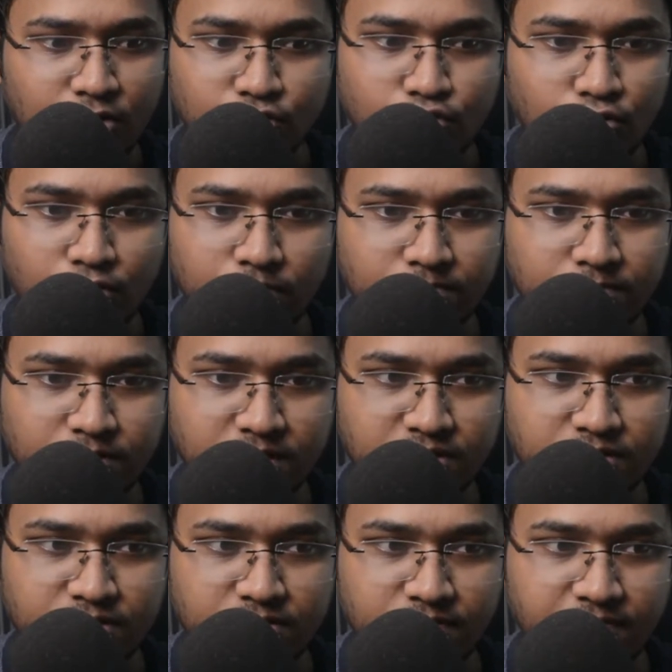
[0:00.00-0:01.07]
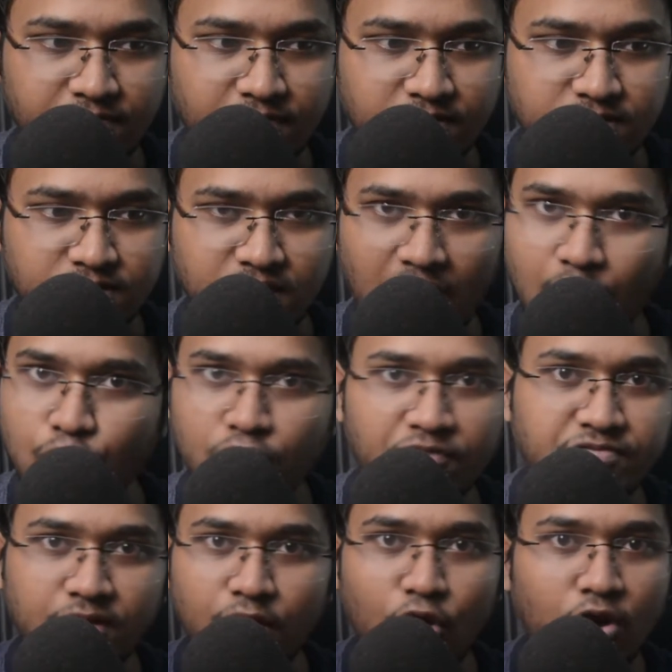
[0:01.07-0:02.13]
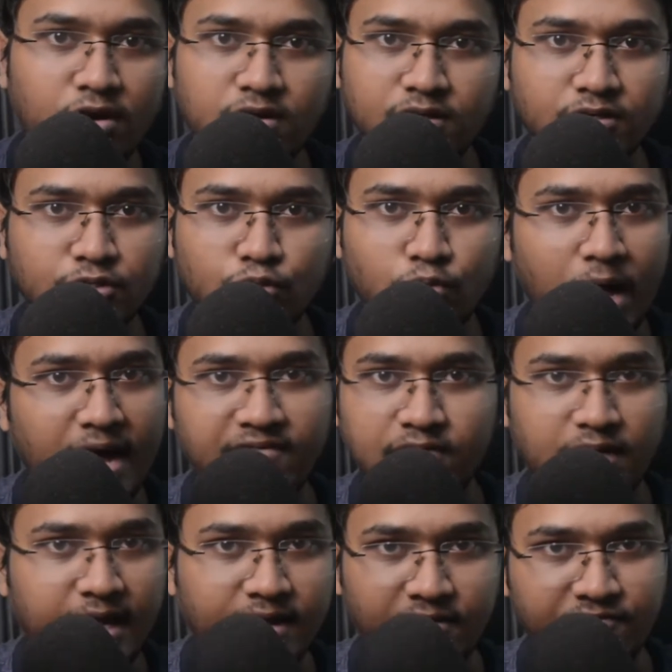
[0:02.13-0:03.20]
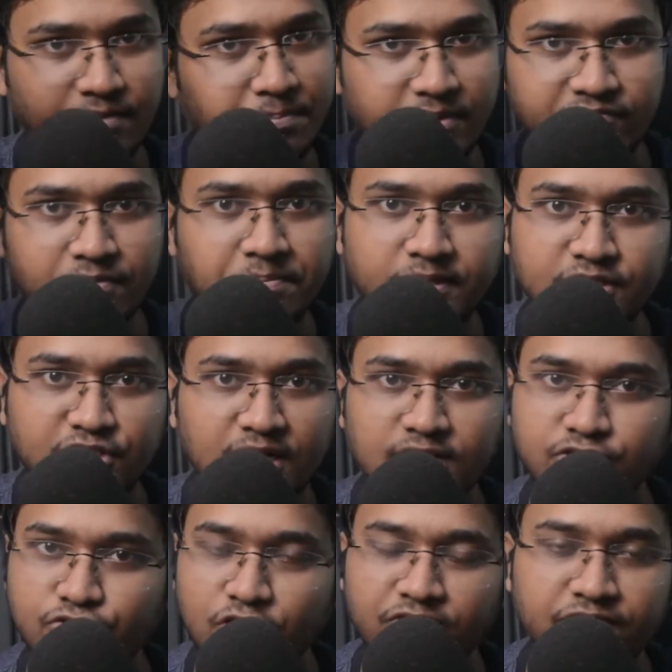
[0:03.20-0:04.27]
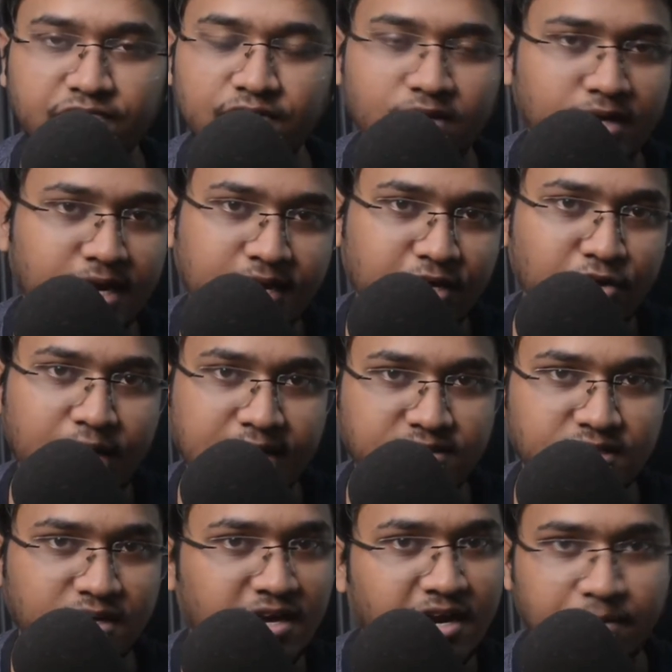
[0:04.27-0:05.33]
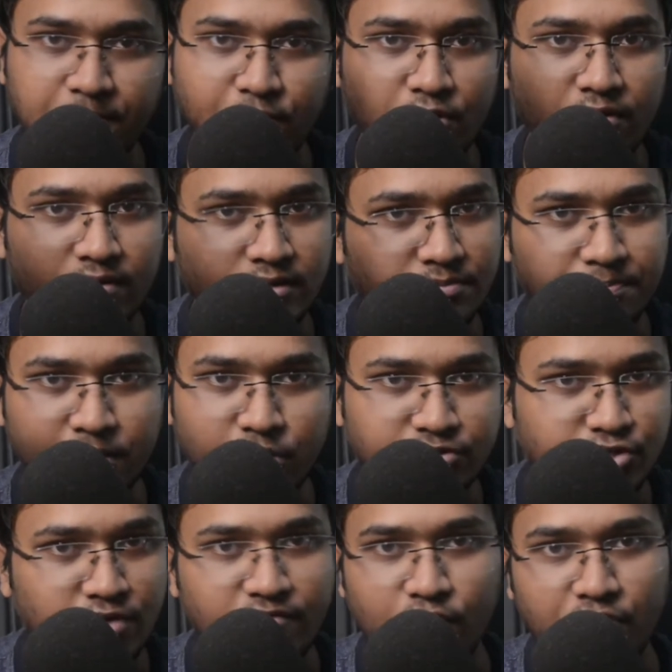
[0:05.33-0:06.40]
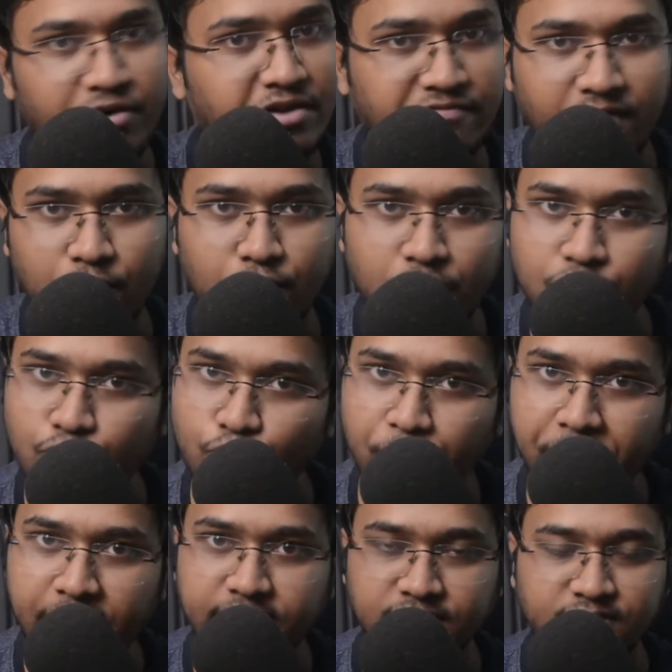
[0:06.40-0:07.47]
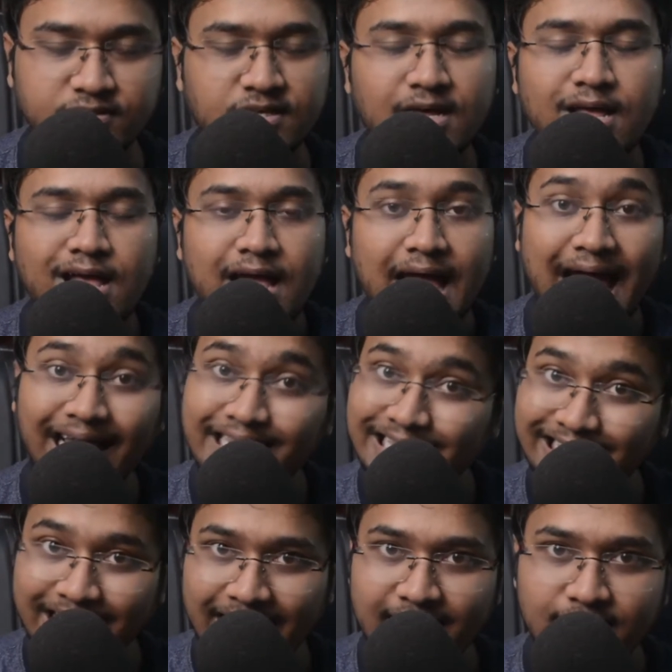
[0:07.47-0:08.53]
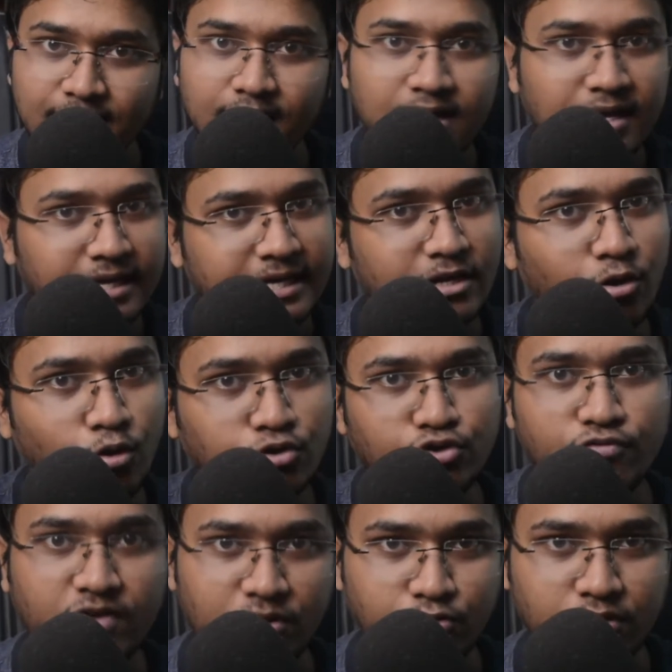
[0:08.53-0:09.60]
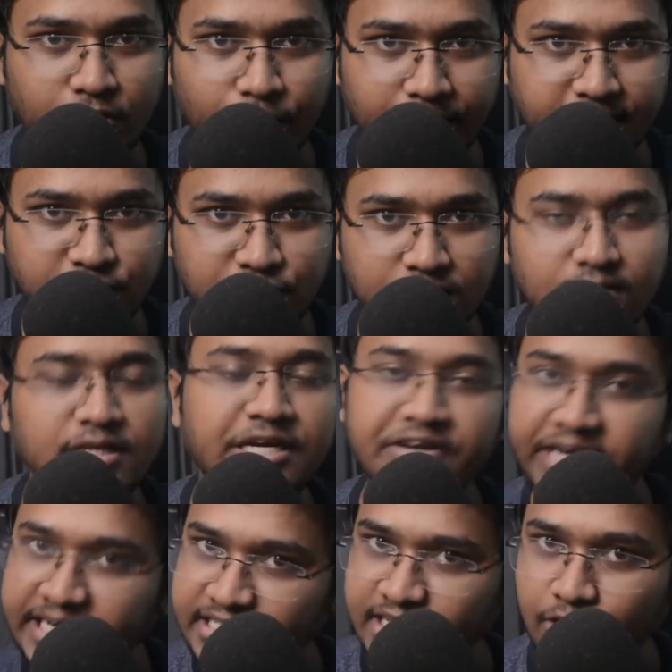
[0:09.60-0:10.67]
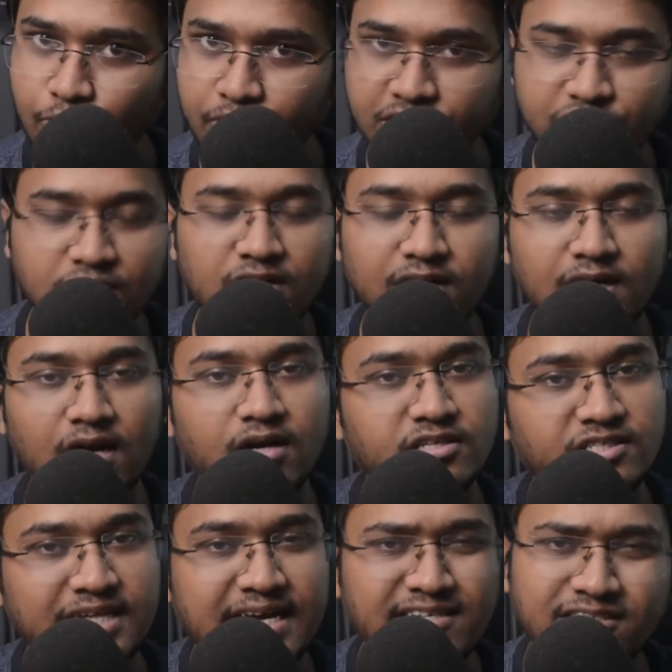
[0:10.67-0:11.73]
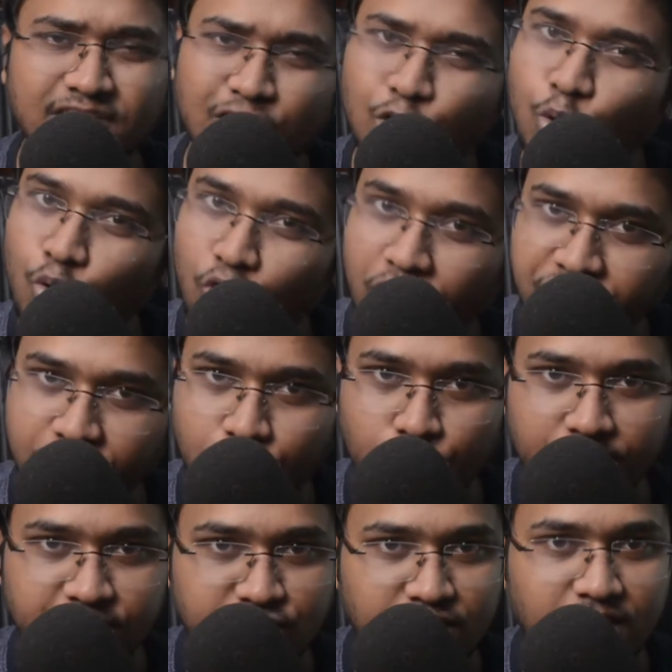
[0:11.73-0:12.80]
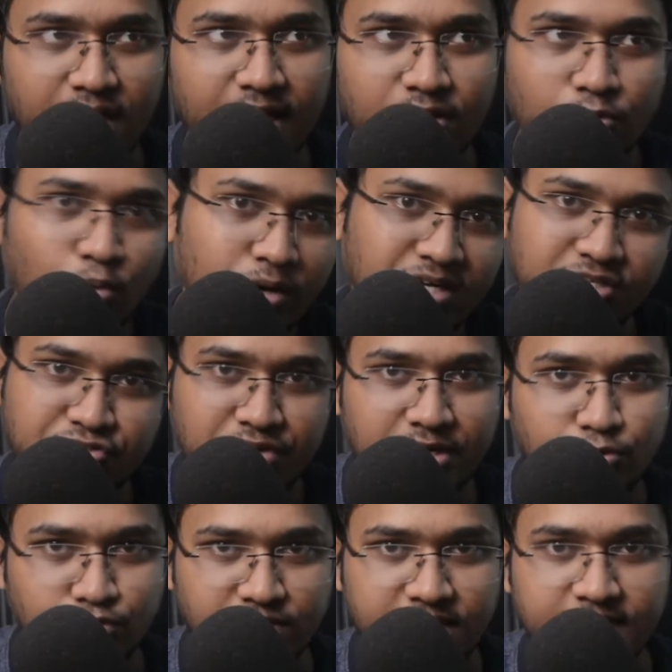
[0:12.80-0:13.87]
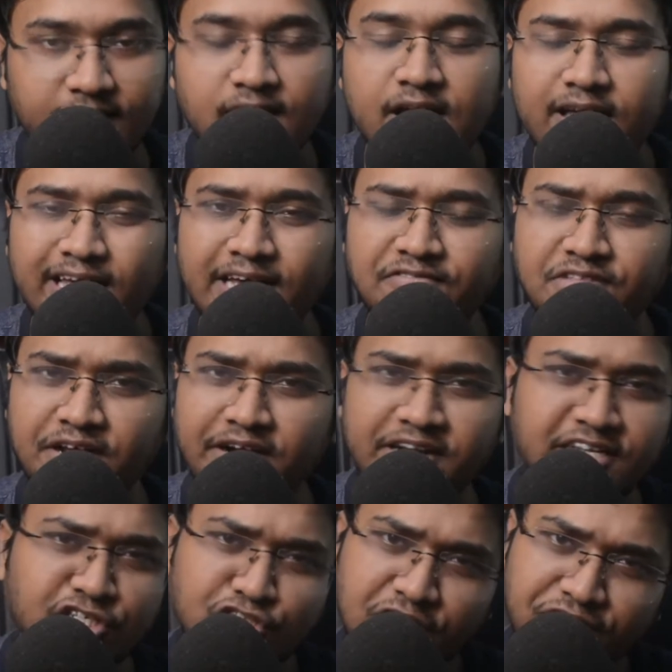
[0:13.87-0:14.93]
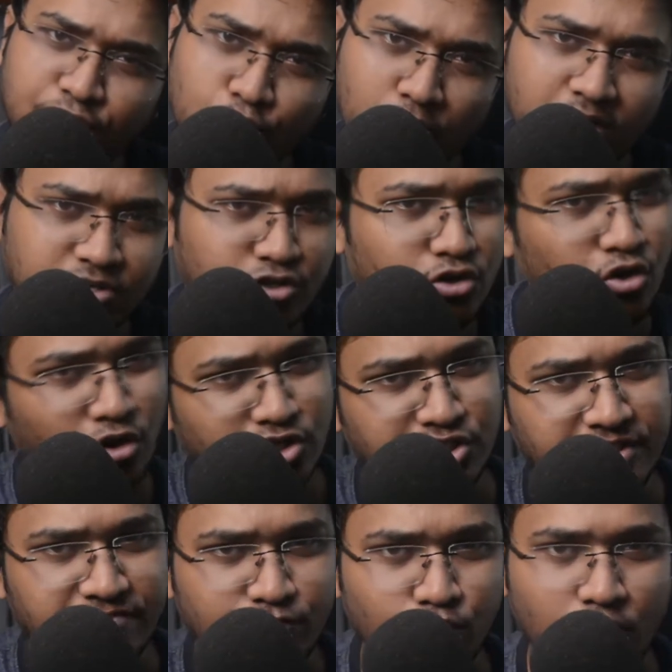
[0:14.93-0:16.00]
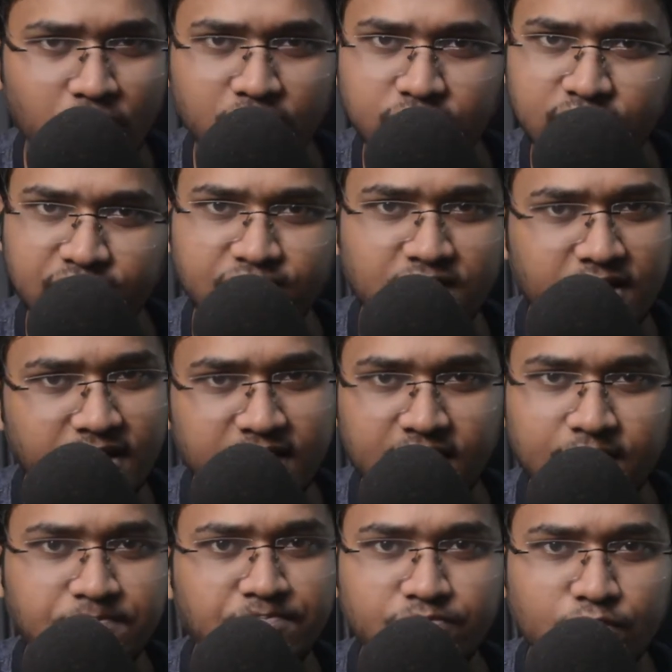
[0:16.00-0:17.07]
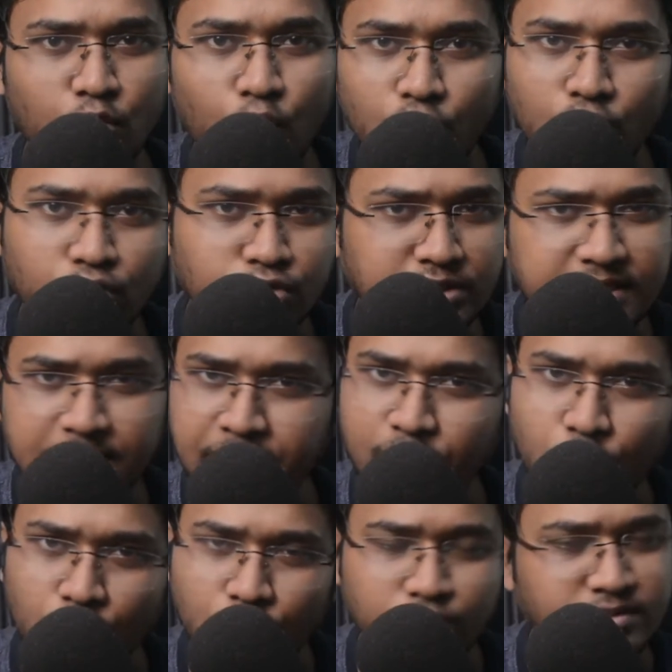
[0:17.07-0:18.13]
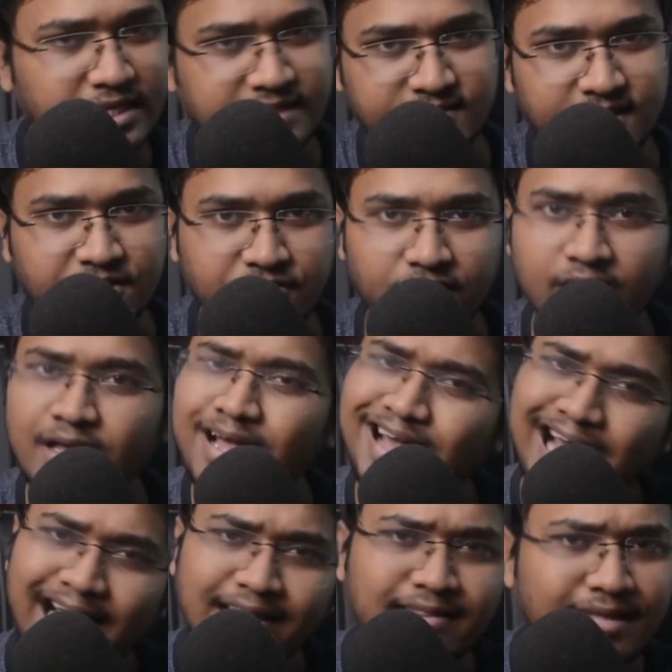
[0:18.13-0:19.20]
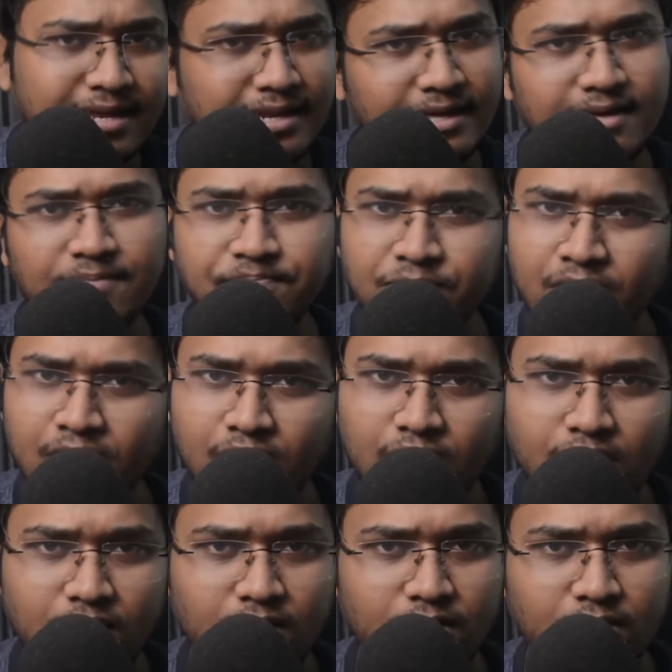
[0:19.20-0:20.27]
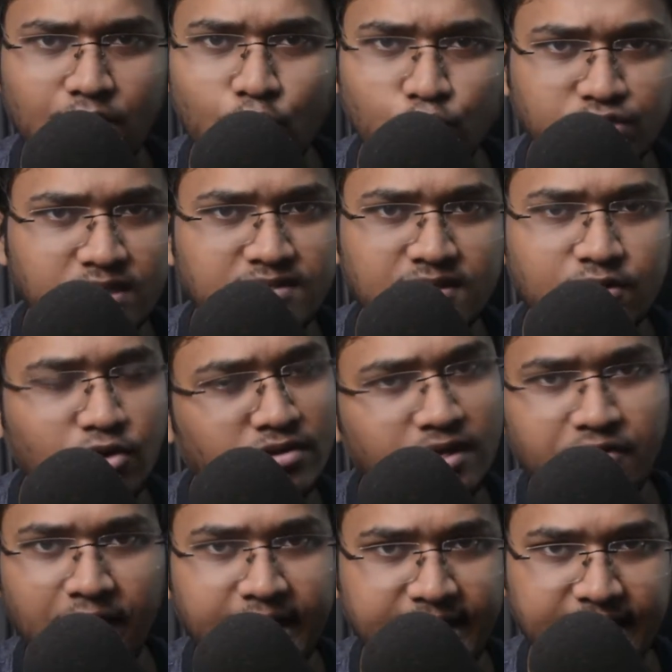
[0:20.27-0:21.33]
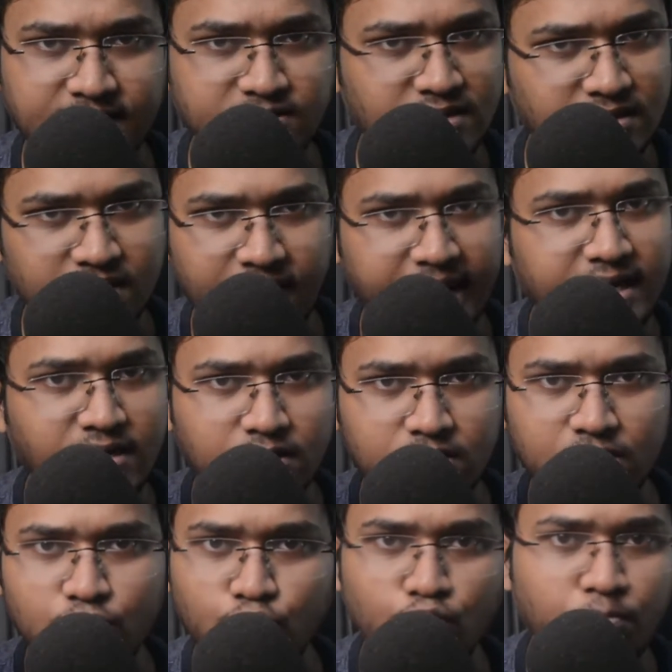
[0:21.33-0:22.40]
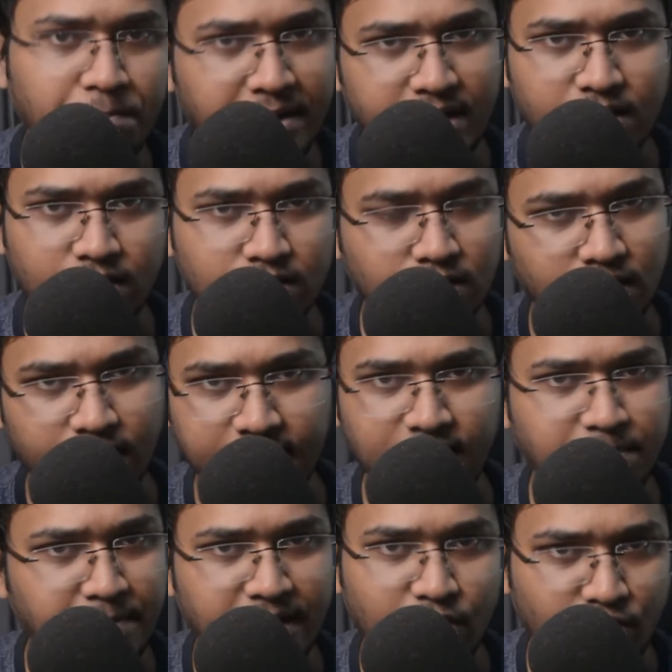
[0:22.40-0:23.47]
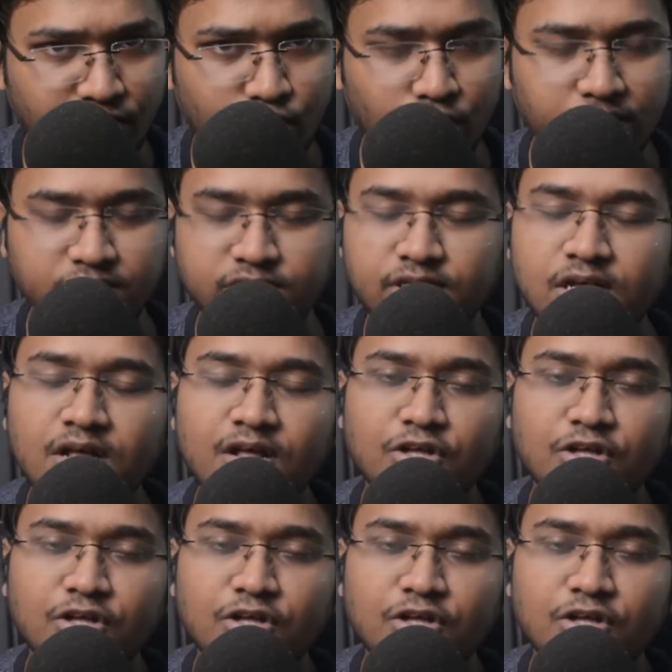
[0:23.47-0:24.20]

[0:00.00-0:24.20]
So just first out of the lot, you have a 50-50 chance of getting your answer correct because you have already found out 2 pairs. And then he goes over to the question. He reads the question. He understands the tone of the question, what he's trying to say, if there are any shift words or non-shift words, if there are any colons, semicolons, etc., and then he closes in on the right answer, the right pair of words.